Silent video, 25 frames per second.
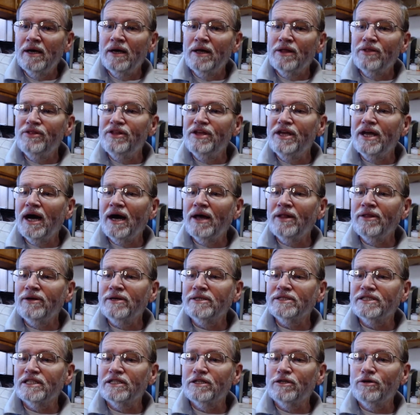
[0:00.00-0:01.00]
The
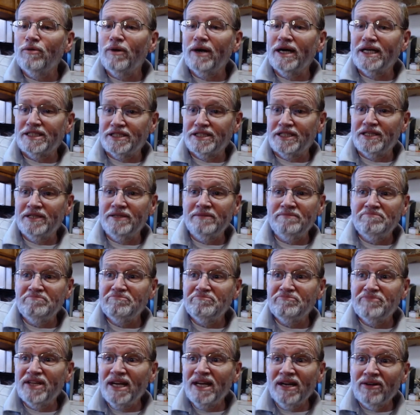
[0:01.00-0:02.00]
others in question,
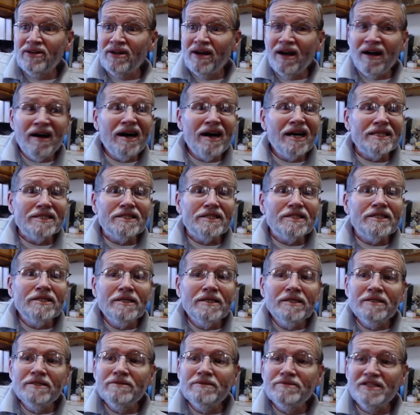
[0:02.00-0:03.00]
they're not
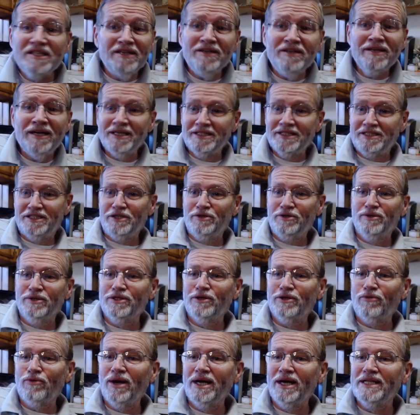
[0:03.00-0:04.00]
doing
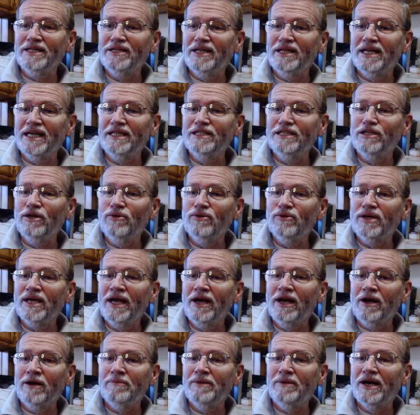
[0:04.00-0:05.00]
the right thing and don't
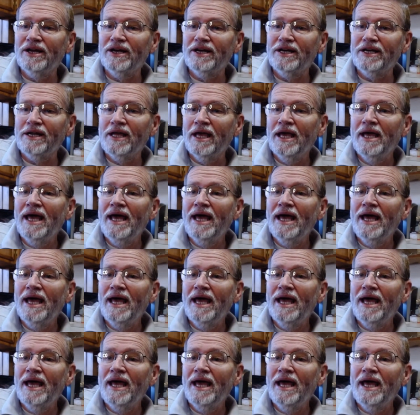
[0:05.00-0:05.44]
care about it.